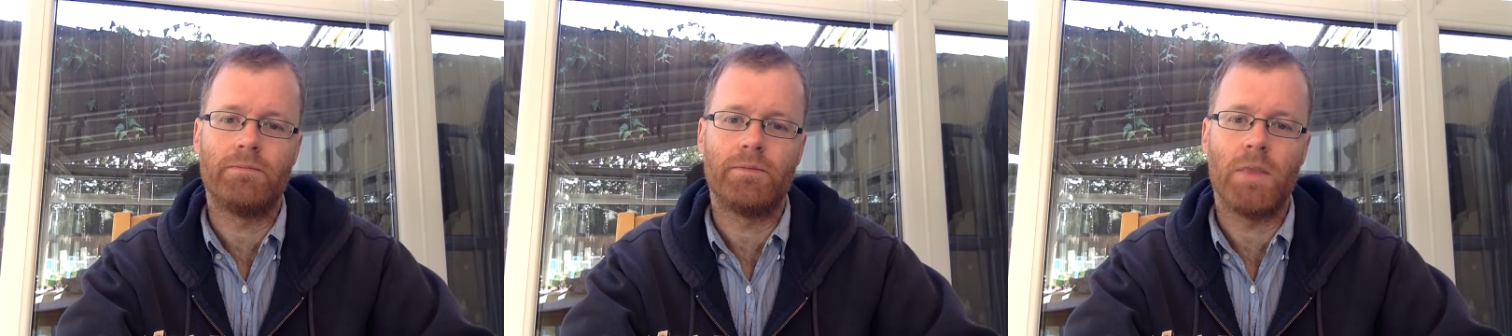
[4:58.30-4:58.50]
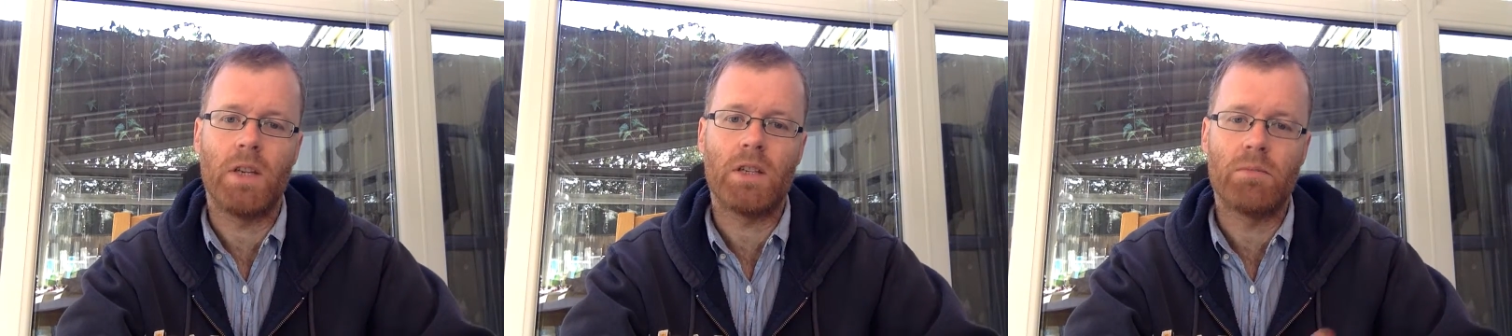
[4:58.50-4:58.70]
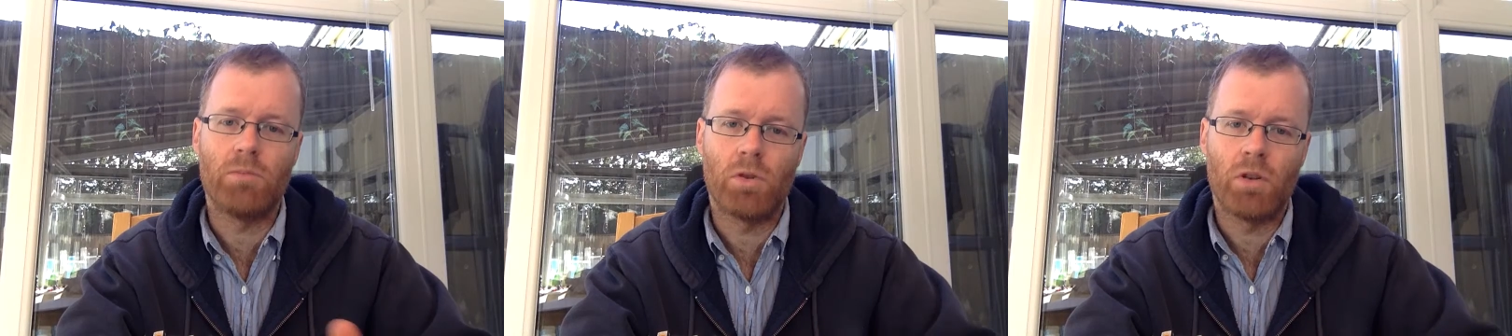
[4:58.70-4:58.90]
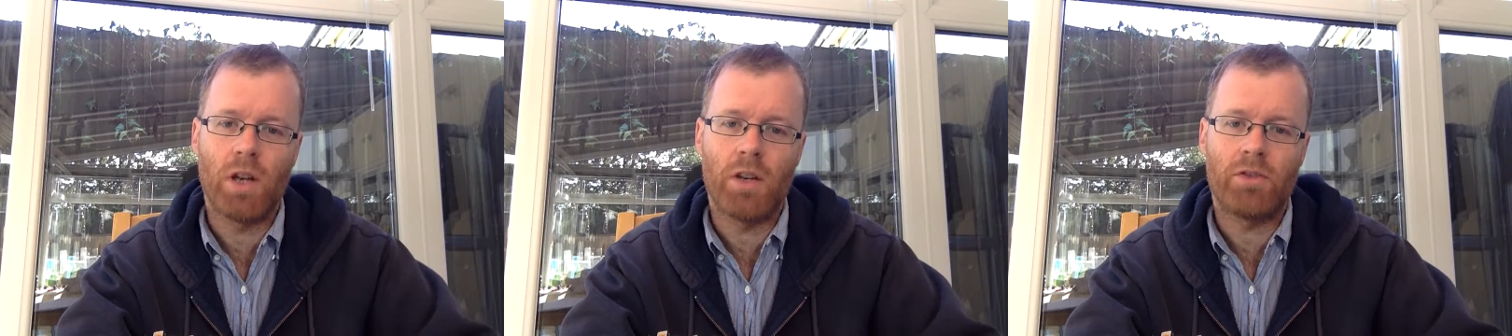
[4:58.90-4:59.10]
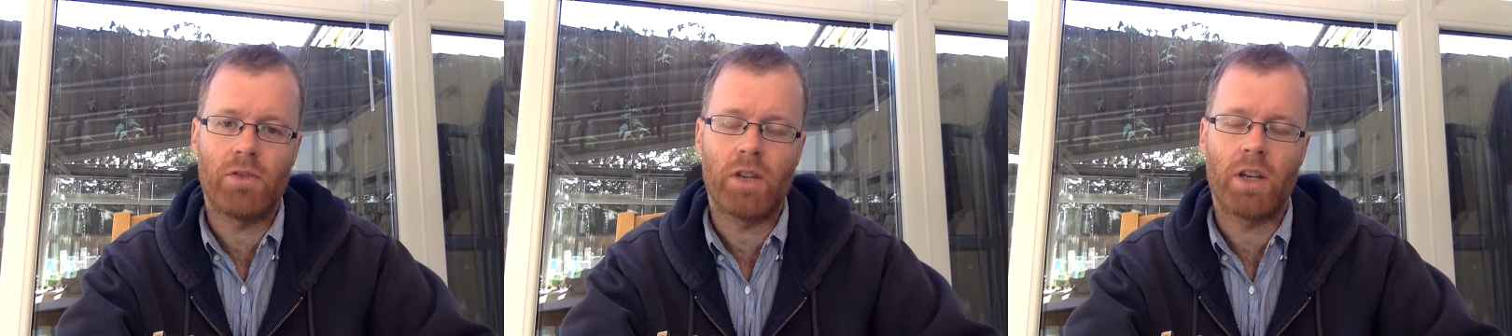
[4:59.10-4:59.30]
it is more
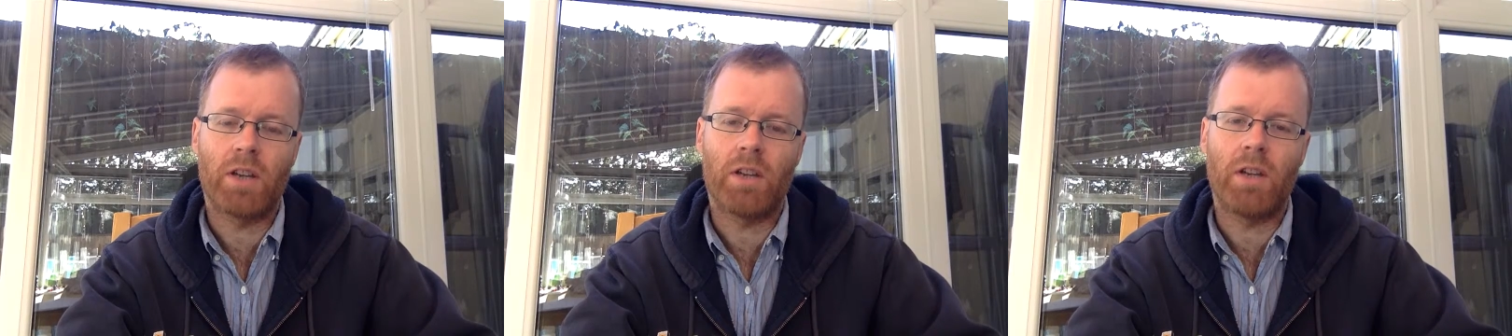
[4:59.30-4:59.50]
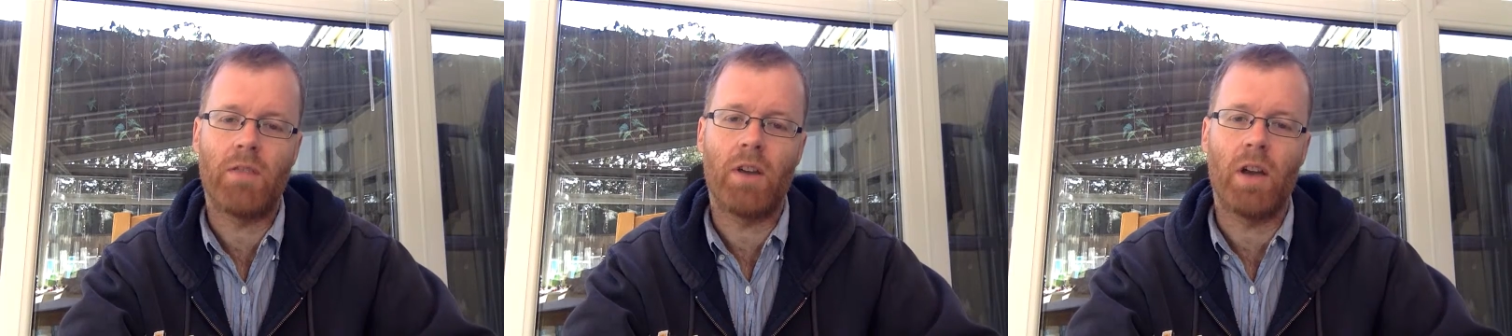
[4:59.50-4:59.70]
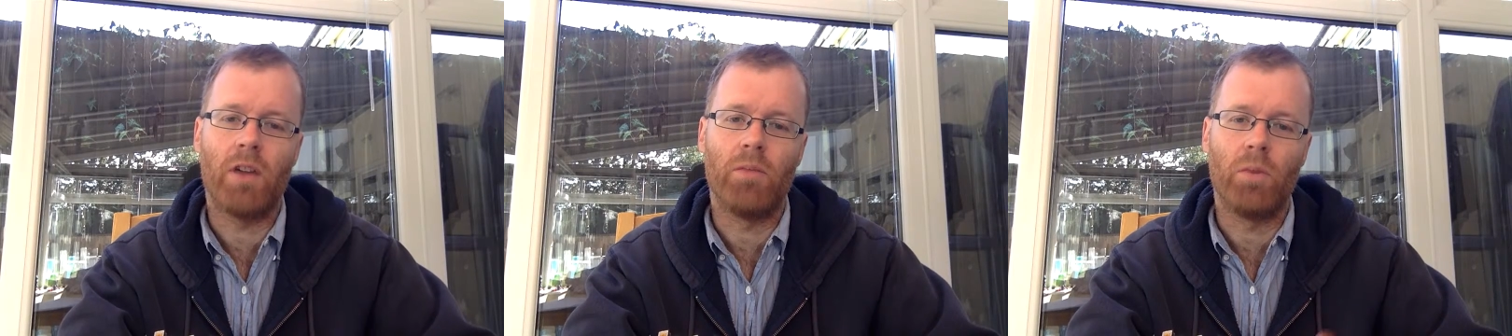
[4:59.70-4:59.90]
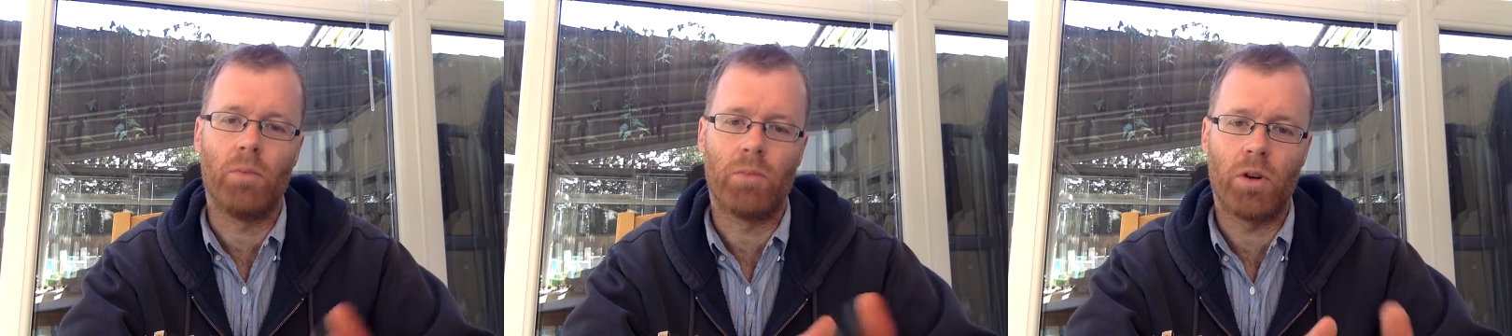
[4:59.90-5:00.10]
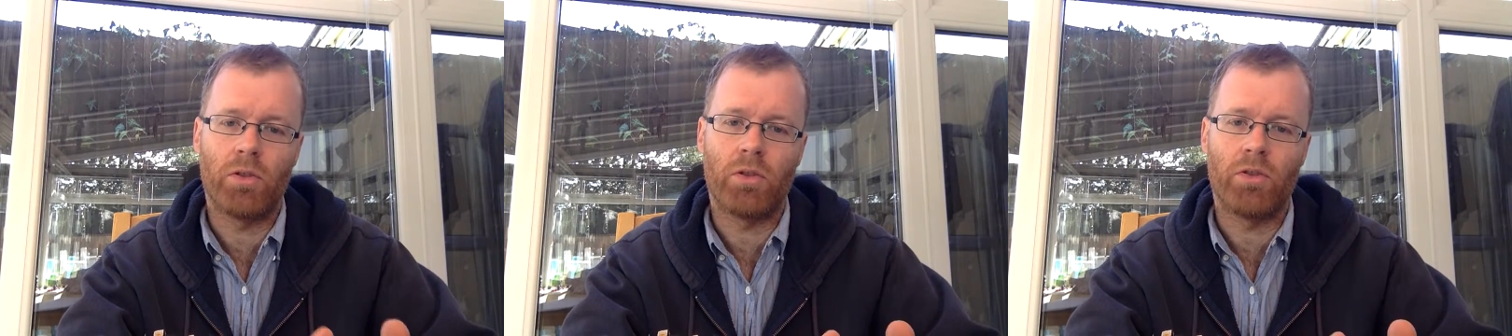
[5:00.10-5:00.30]
electronegative, has more
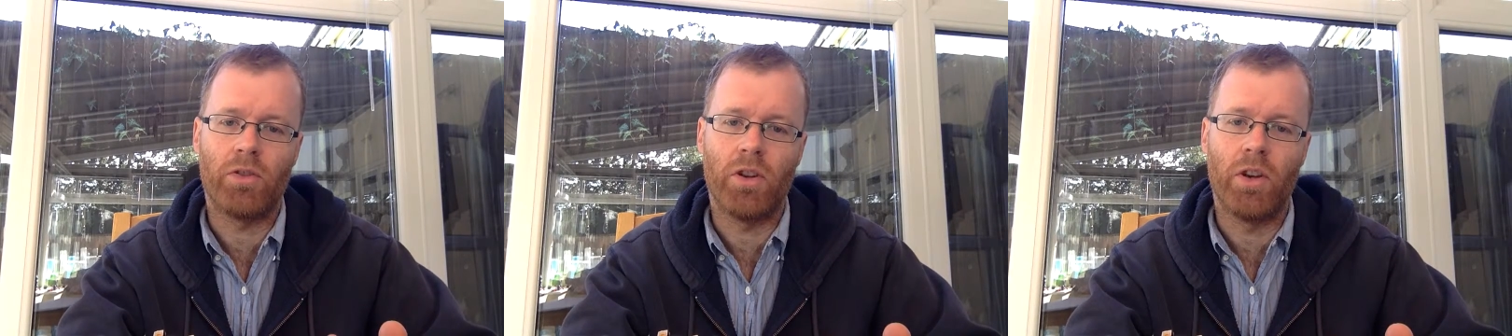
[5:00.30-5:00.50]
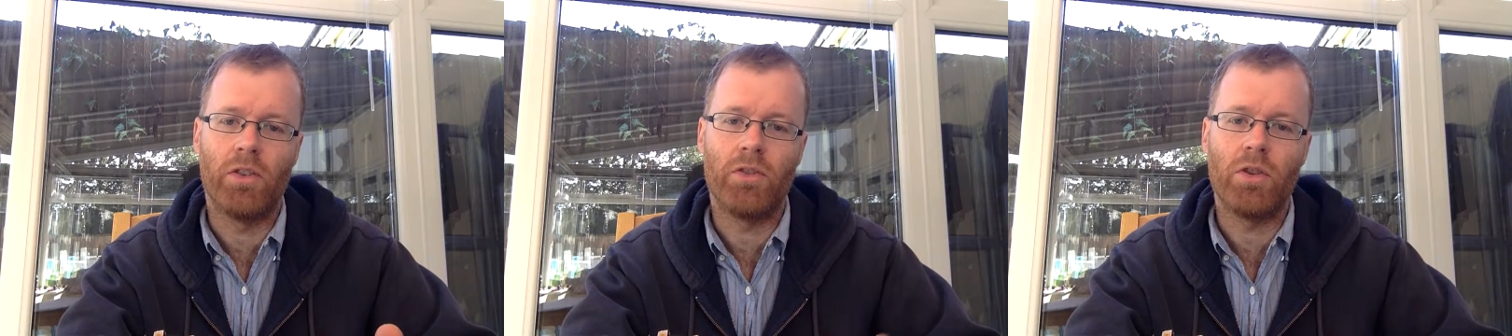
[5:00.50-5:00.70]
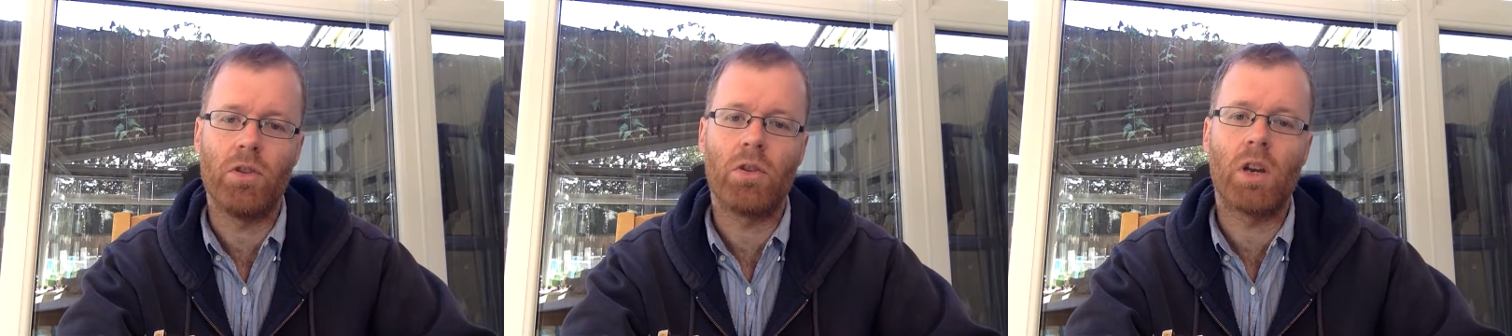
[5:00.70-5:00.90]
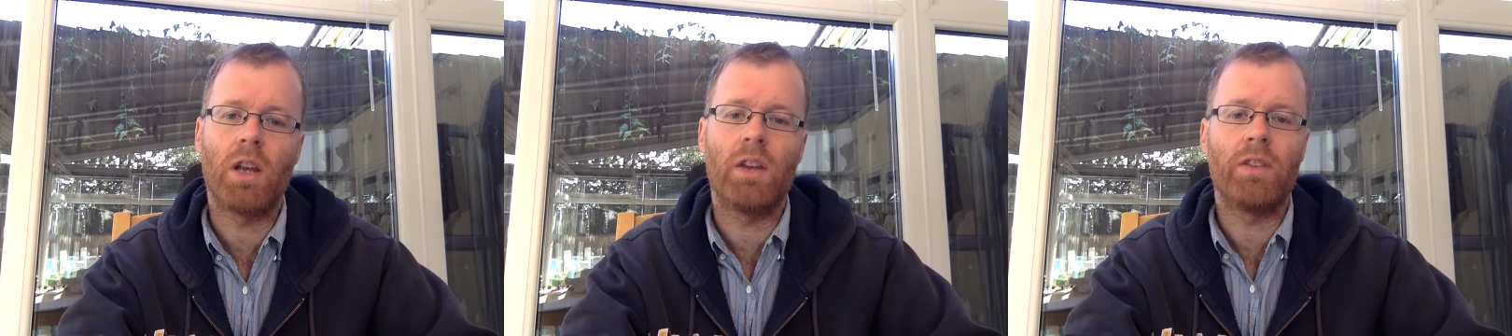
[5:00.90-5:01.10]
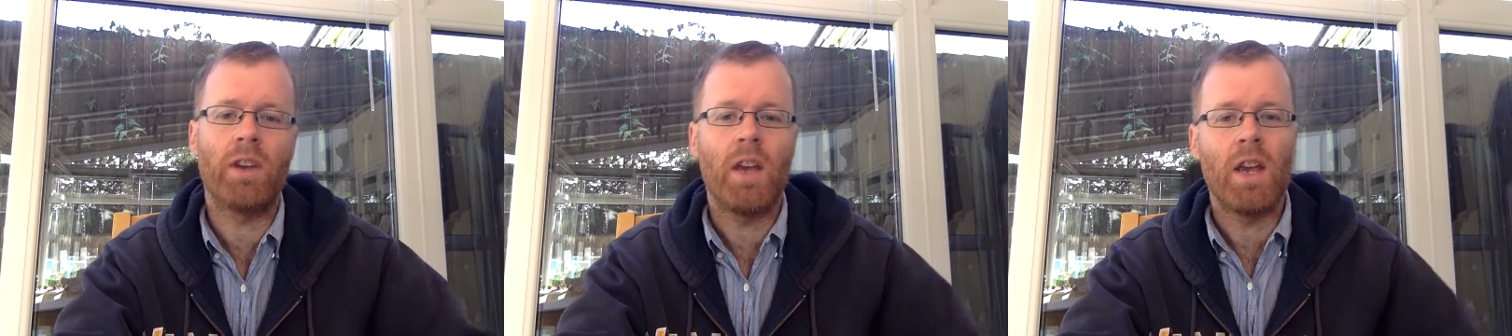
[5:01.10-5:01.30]
protons in its nucleus,